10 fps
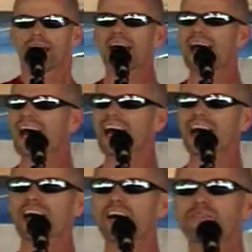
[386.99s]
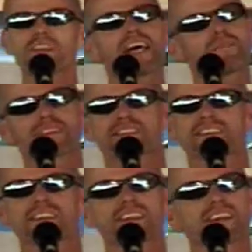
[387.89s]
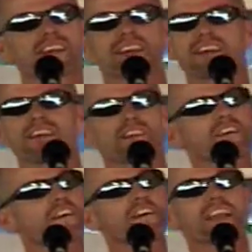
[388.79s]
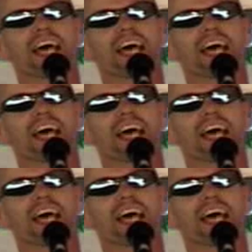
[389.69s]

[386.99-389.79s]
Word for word: I've never seen the